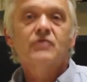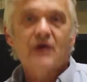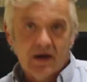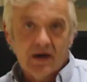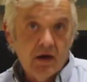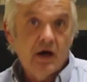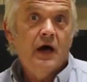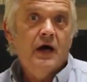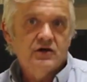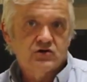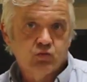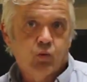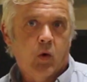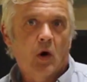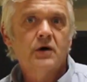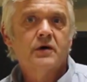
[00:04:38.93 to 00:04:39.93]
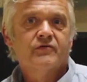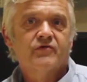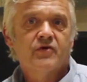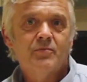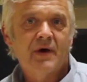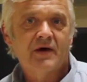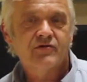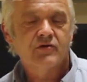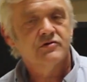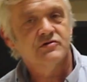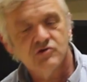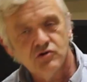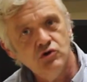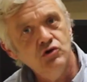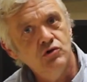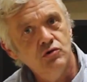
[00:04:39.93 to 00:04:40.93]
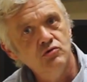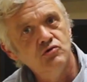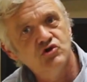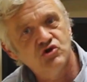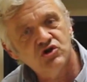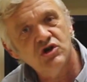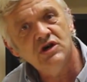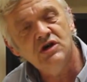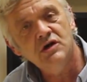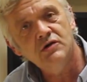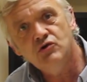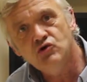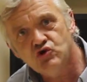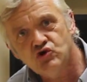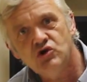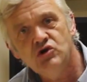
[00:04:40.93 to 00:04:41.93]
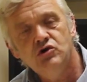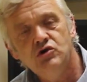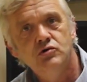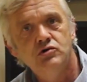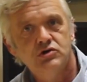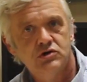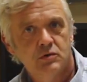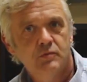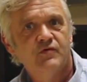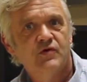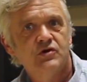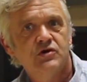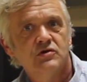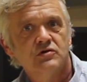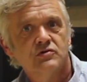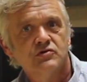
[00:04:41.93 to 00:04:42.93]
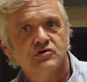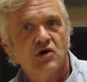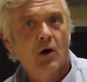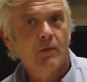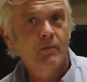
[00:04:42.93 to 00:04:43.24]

then it's one of the methods that you see and you see YouTube videos